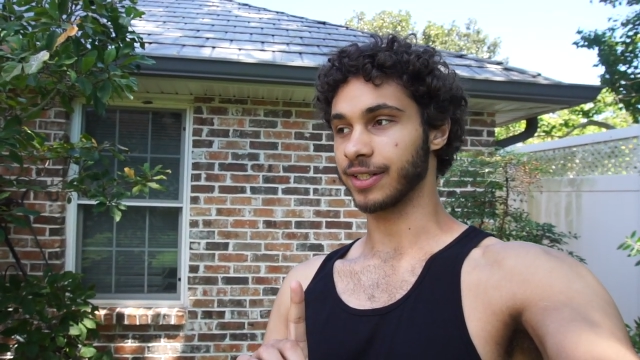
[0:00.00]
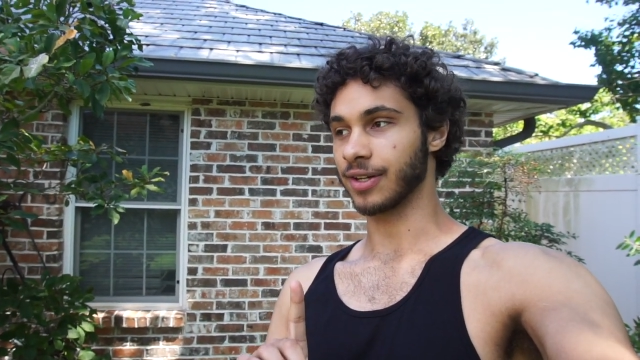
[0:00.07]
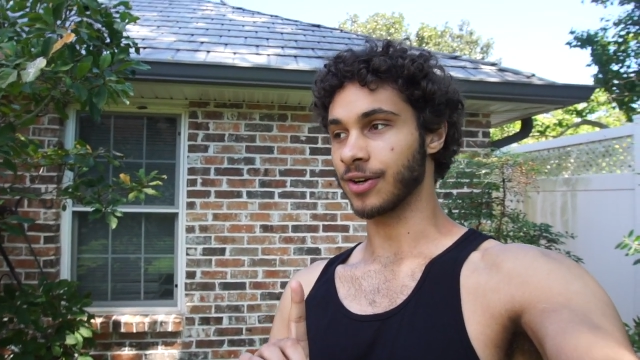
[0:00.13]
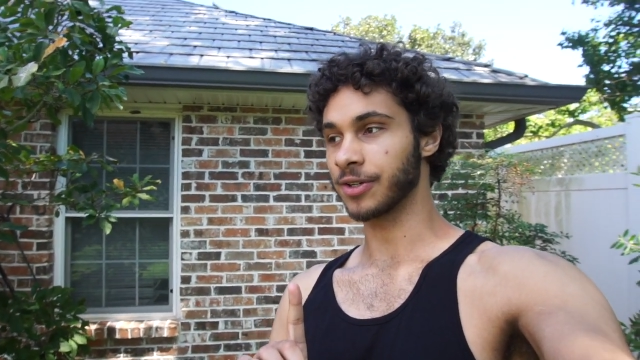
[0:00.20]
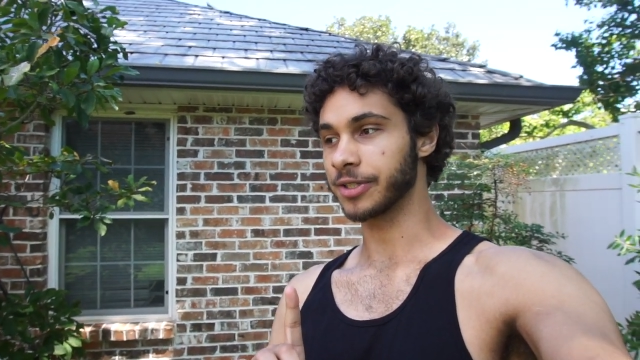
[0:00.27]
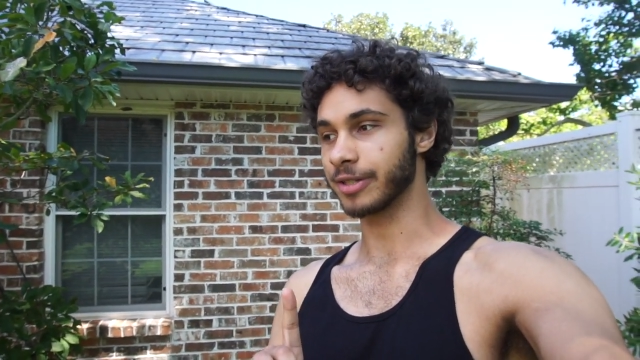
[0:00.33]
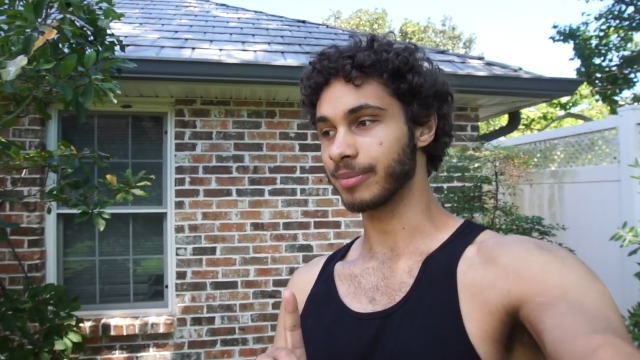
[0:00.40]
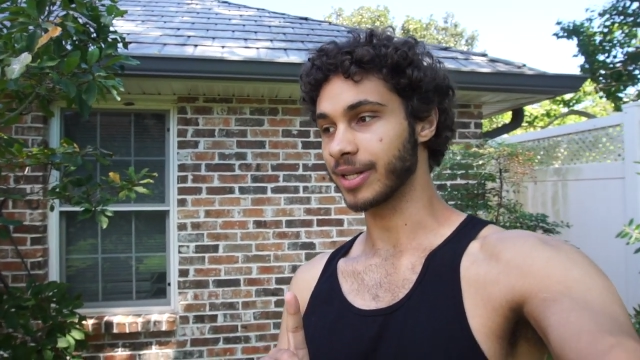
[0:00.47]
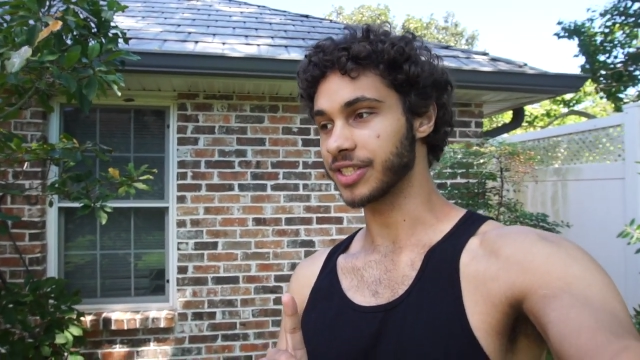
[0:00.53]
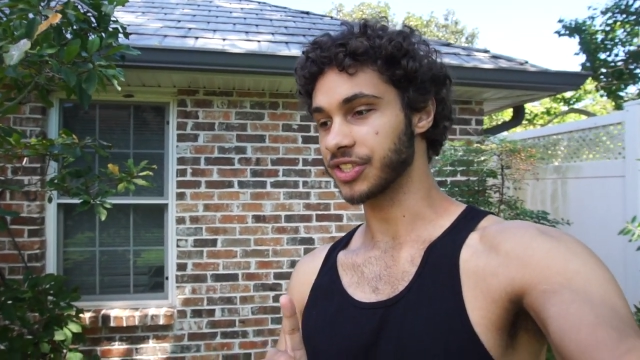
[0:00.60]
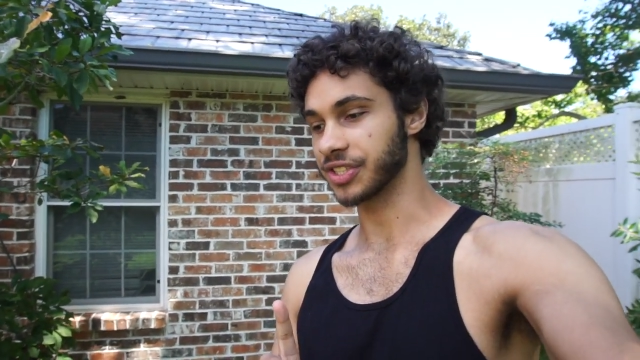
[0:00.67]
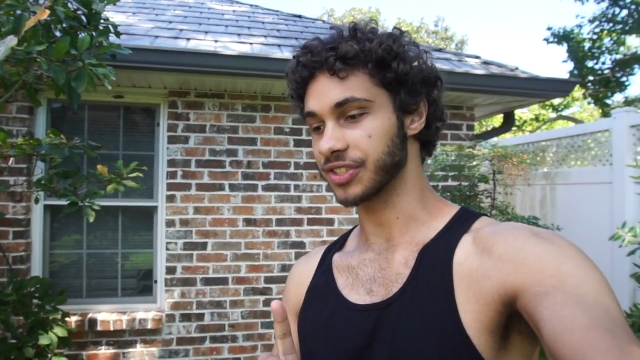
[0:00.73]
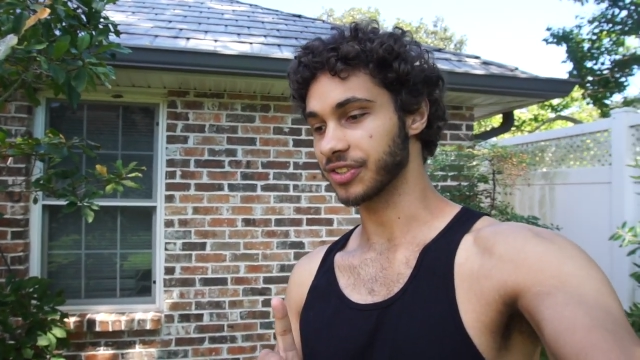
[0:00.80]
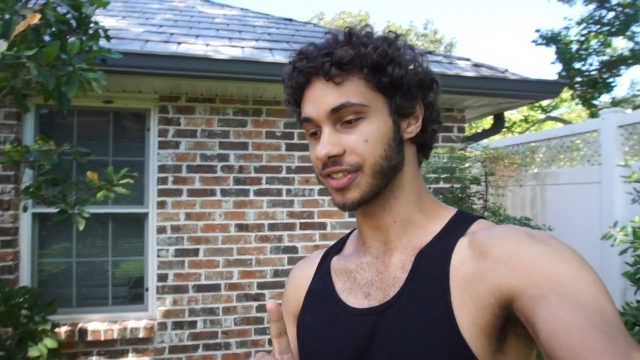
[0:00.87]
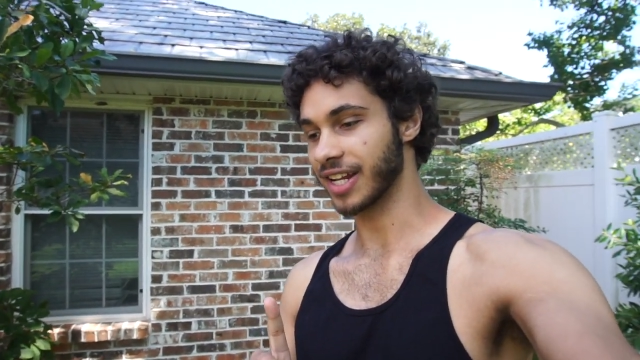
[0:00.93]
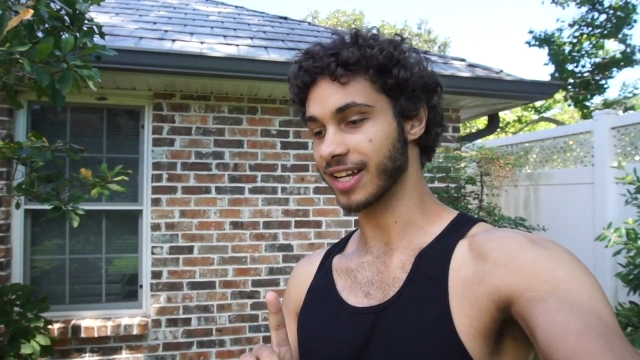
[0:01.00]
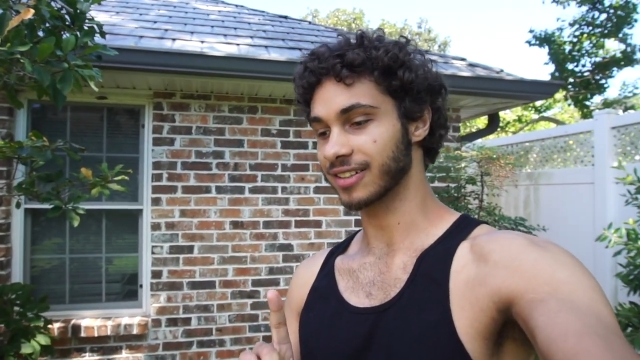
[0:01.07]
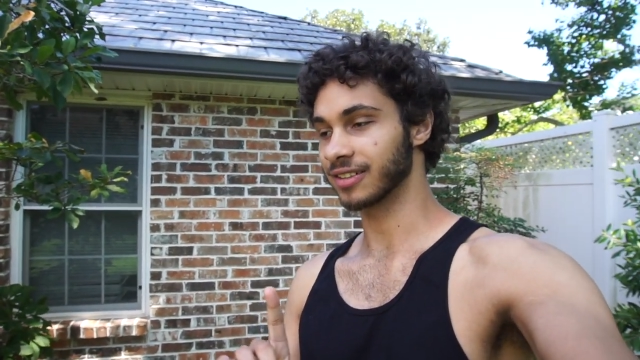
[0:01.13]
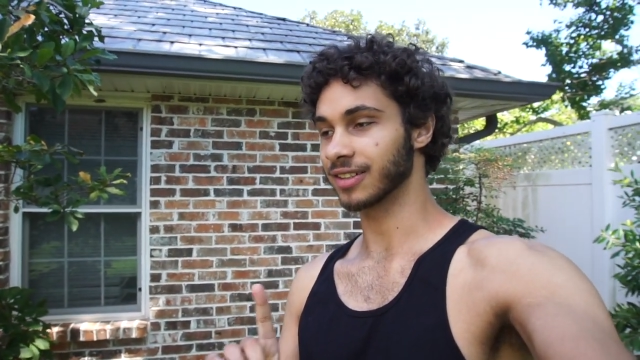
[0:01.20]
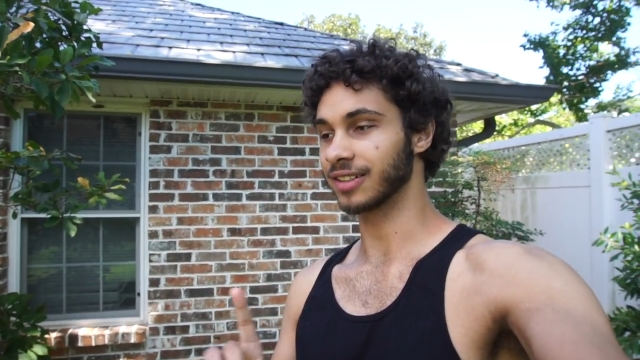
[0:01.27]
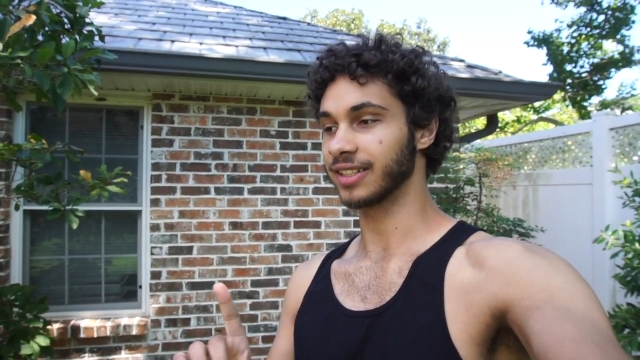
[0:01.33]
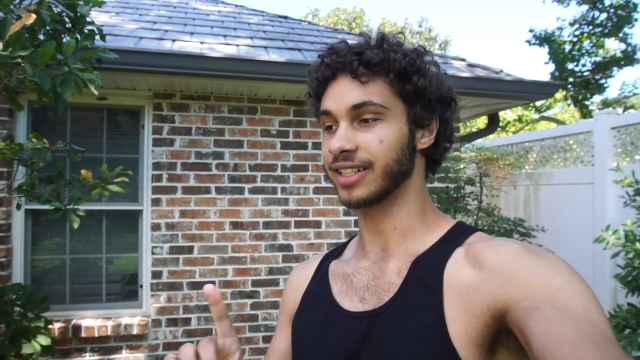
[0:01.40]
All dimensions are
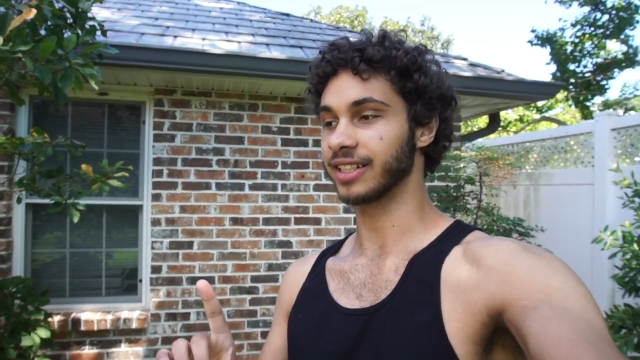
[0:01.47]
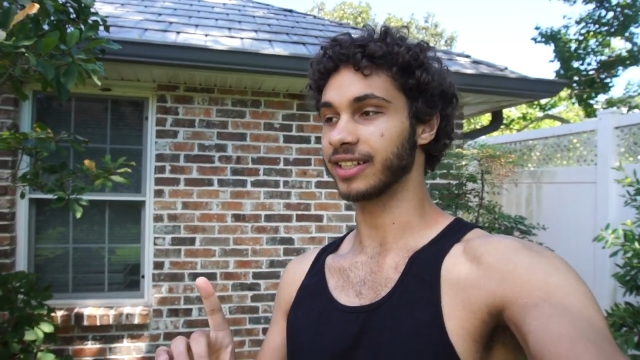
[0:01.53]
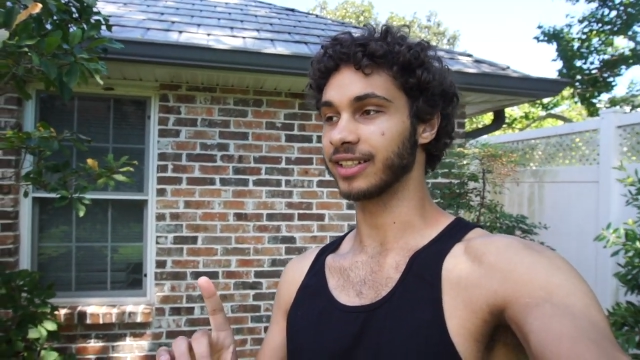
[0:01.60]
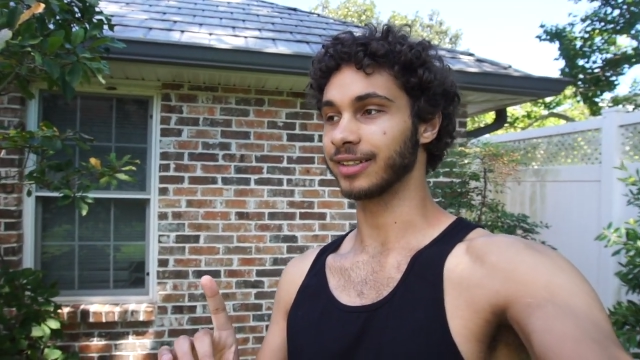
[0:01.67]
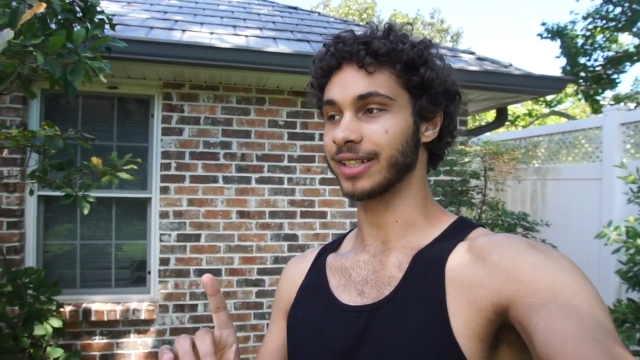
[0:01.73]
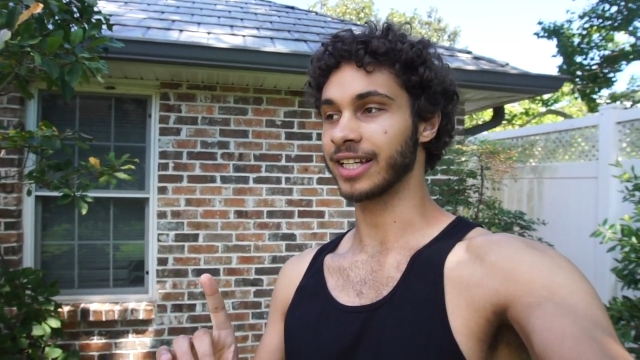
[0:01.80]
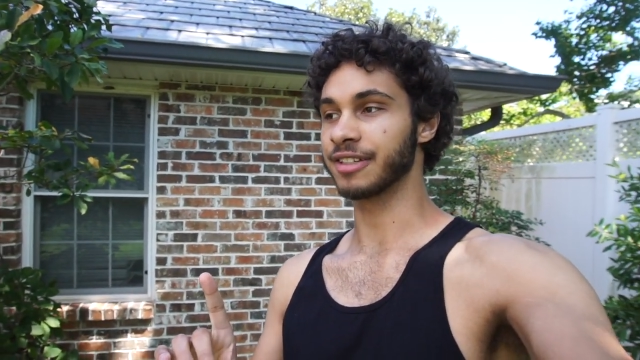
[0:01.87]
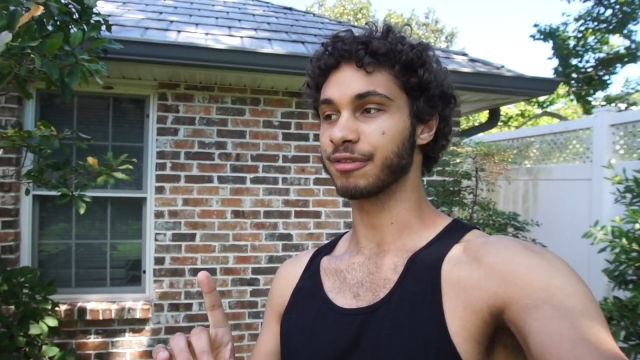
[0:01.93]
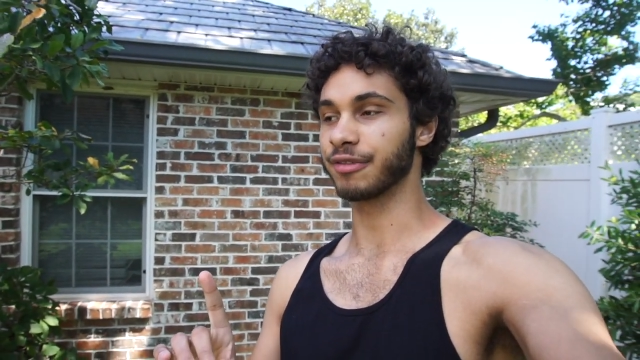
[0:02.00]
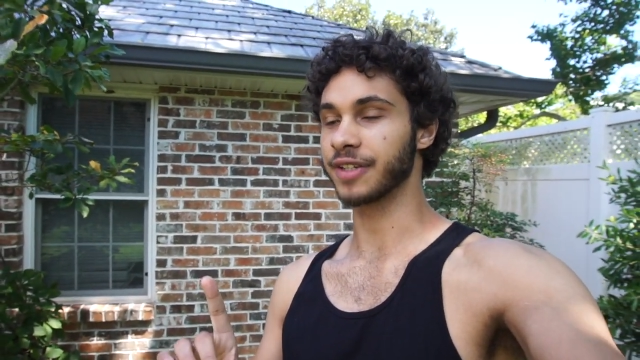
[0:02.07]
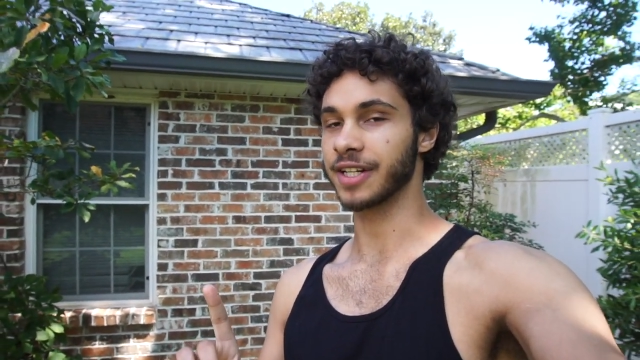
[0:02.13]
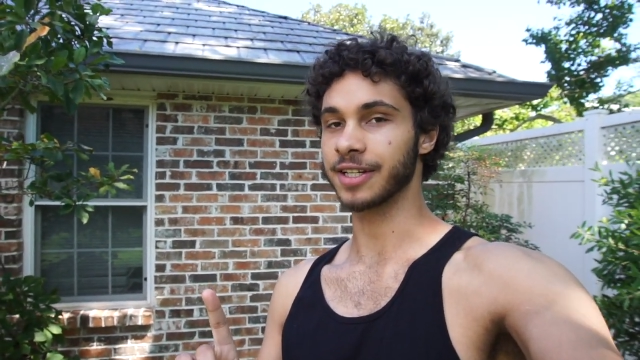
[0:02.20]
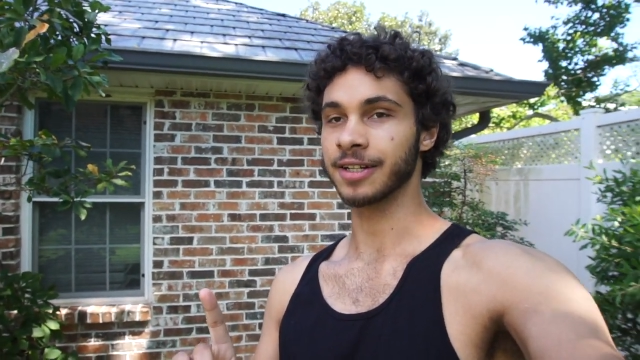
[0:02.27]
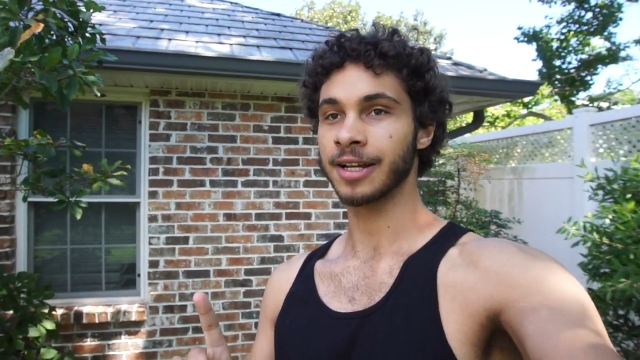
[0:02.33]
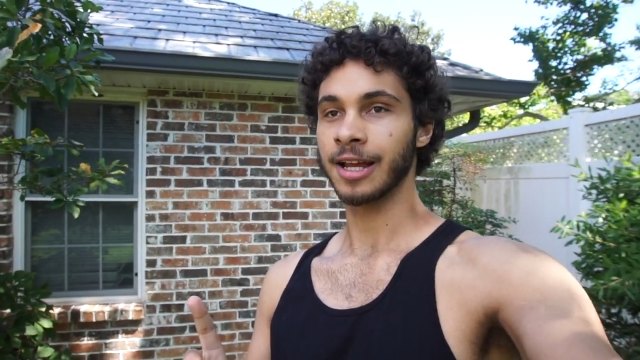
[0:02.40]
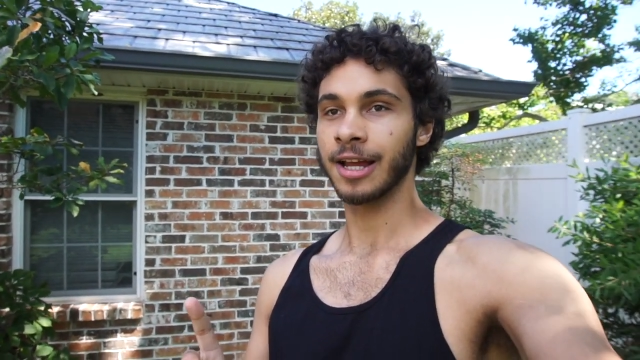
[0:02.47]
technically infinite,